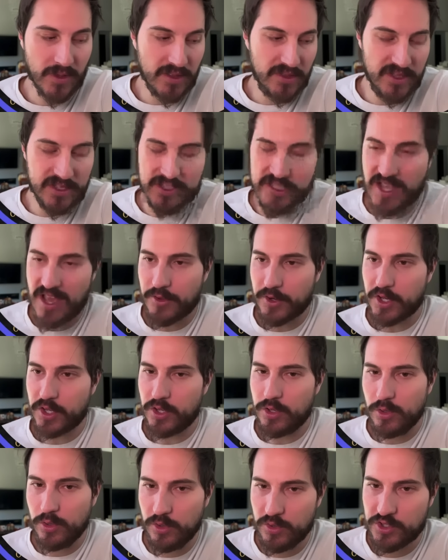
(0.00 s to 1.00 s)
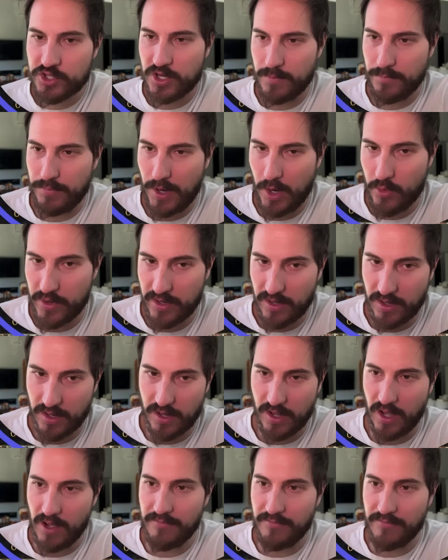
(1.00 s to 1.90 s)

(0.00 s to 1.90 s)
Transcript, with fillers: this is the other huge component